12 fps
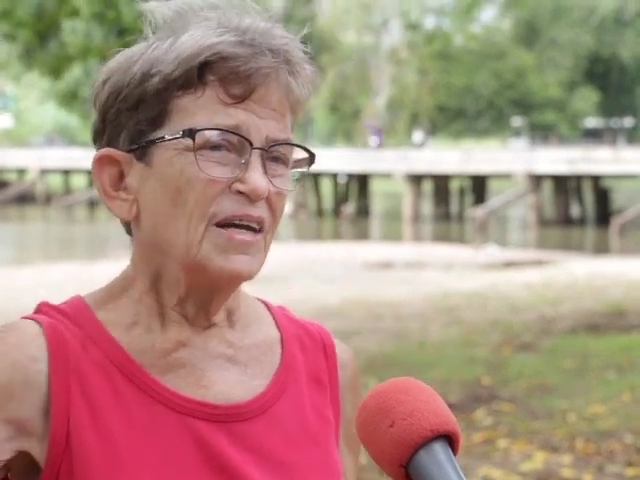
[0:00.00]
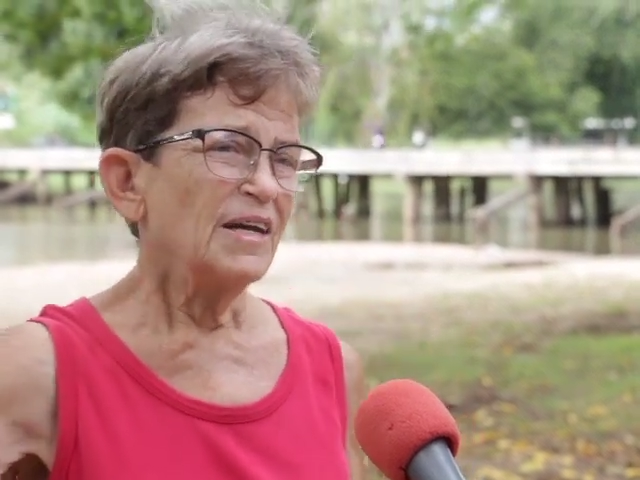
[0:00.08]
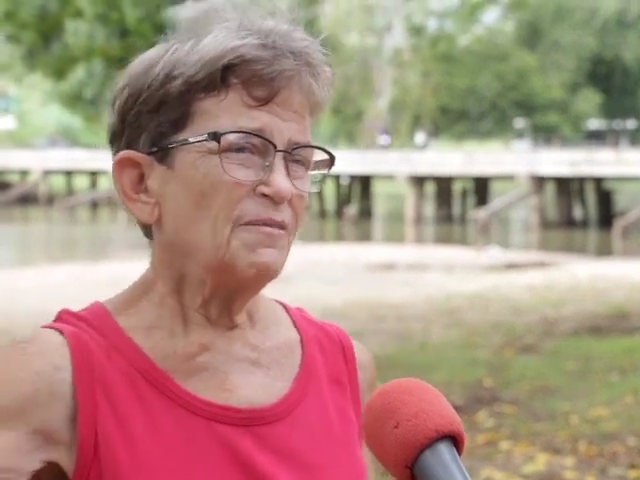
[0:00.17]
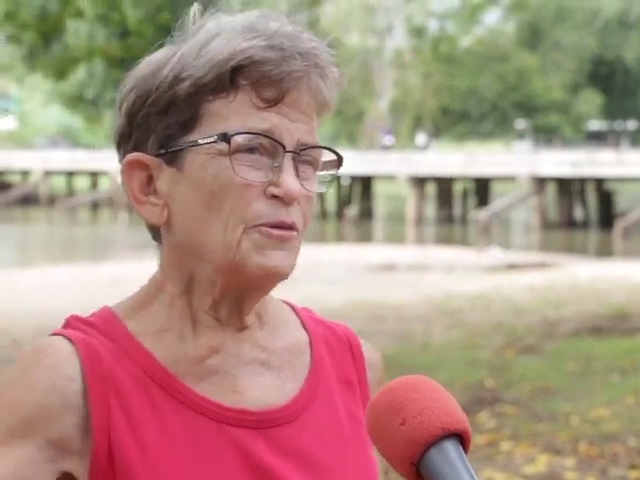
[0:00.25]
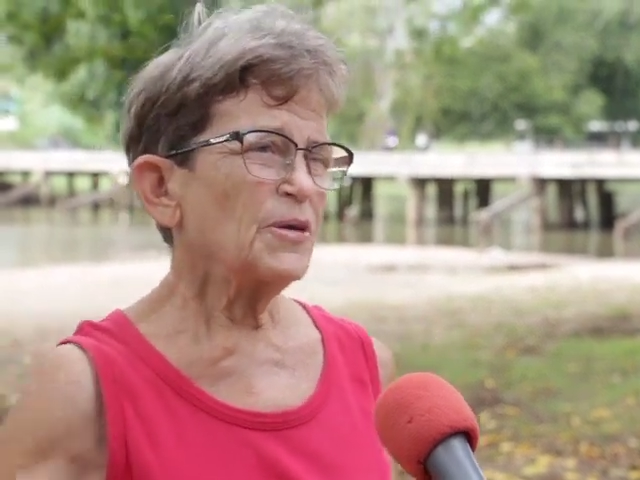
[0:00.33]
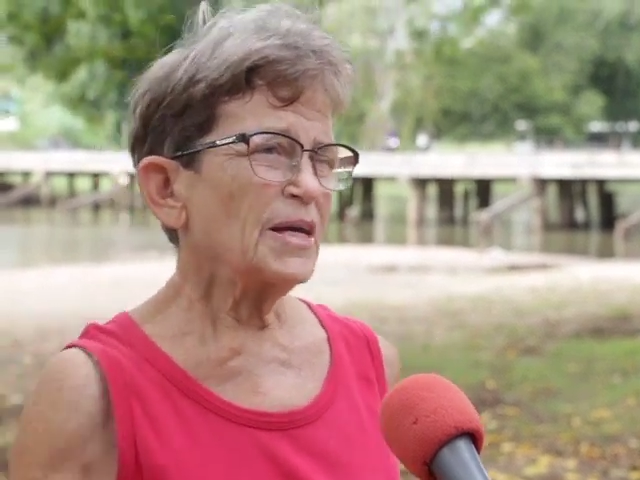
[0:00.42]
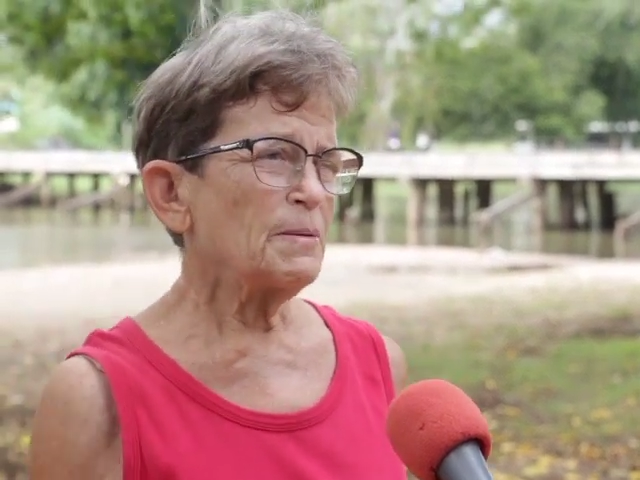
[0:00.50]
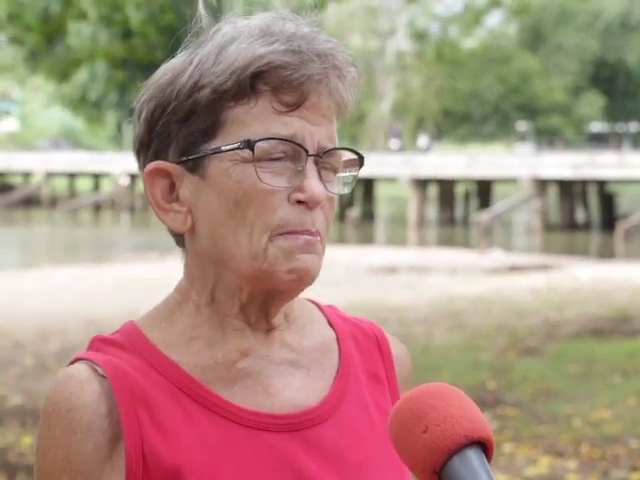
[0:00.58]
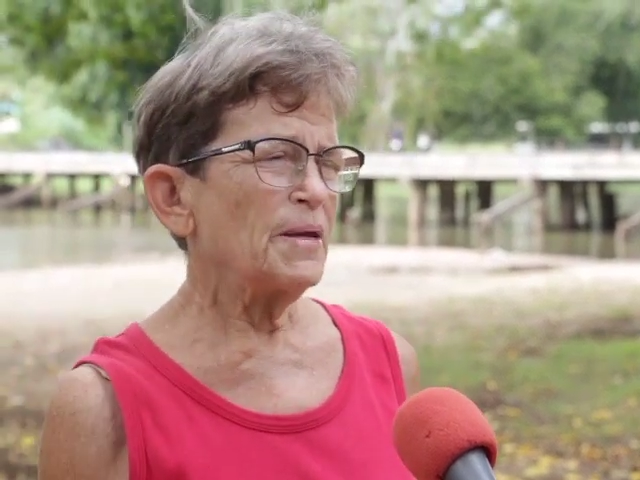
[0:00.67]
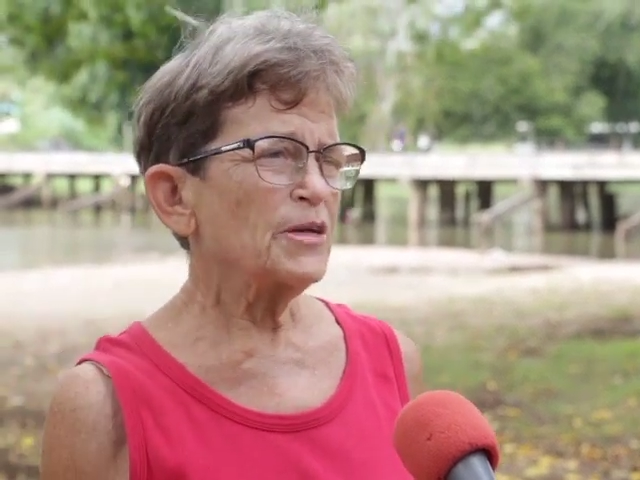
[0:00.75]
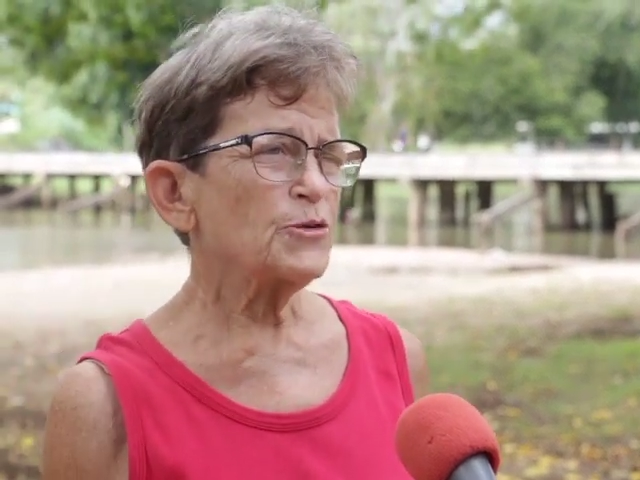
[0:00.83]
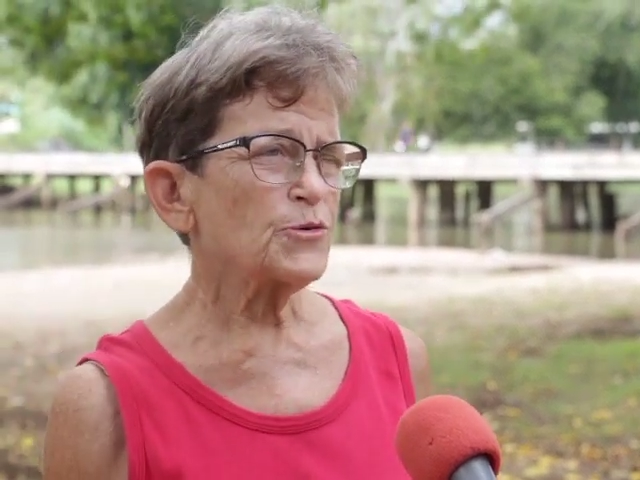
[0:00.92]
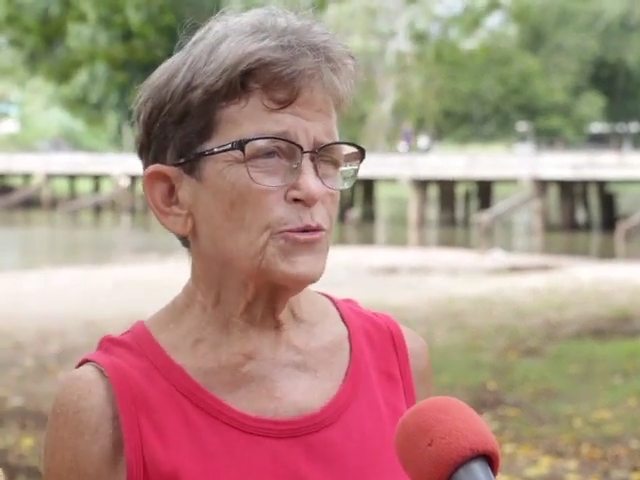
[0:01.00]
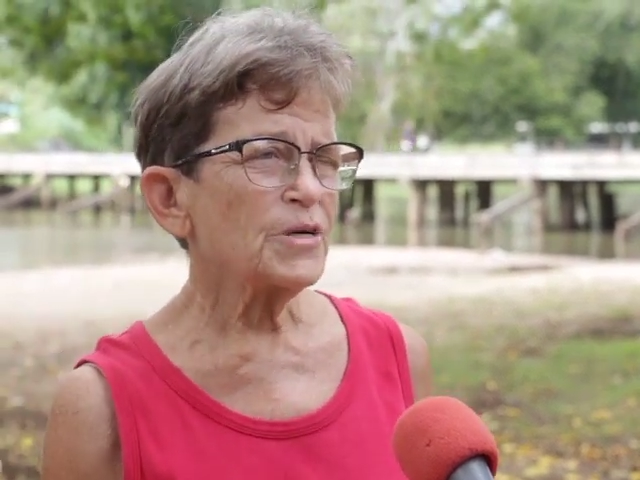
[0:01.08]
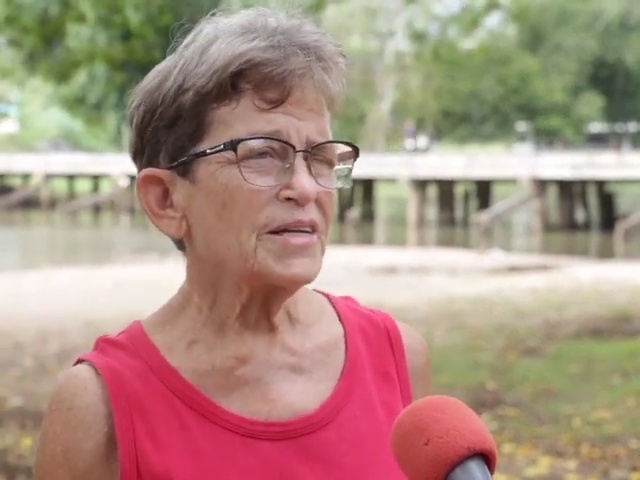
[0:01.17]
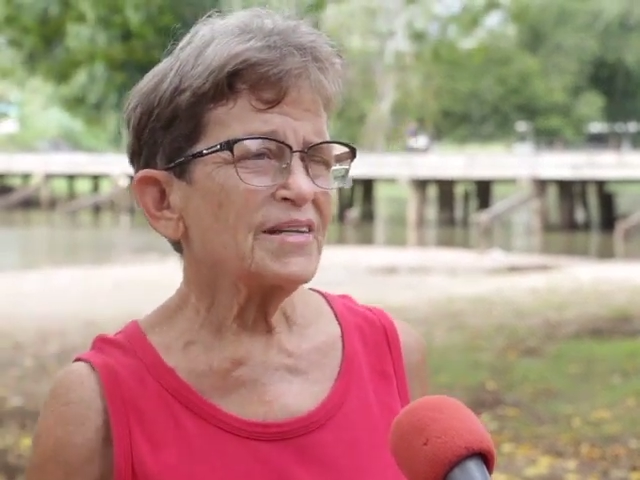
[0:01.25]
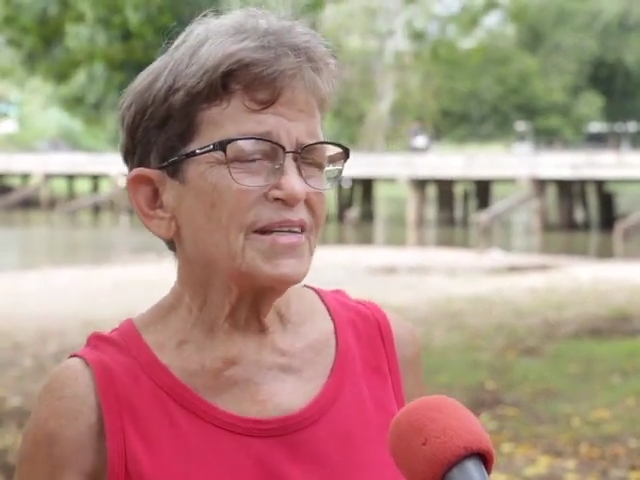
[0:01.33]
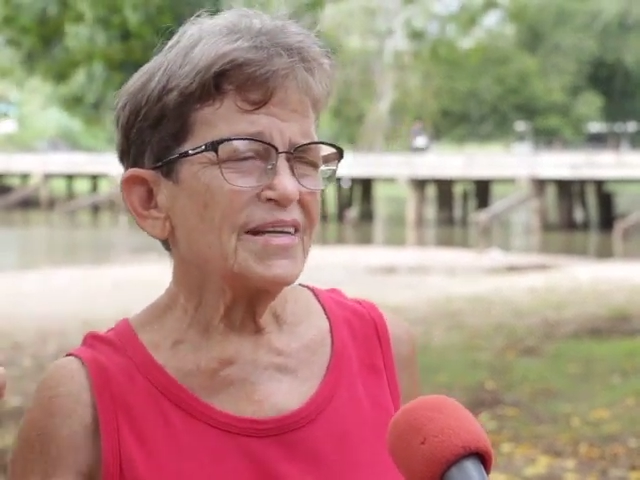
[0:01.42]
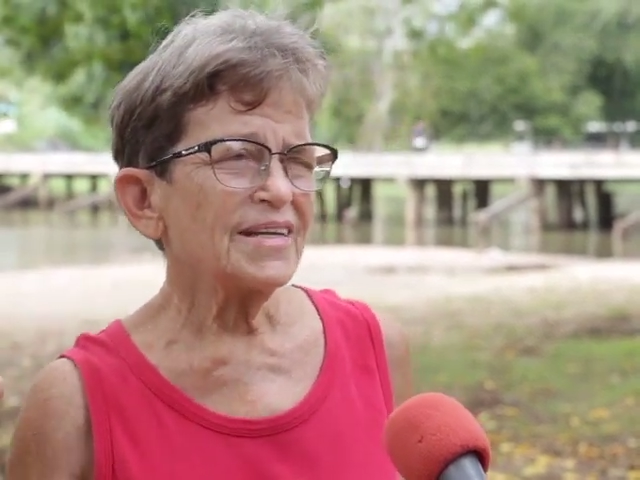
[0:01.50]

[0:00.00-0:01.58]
if you get a big tree that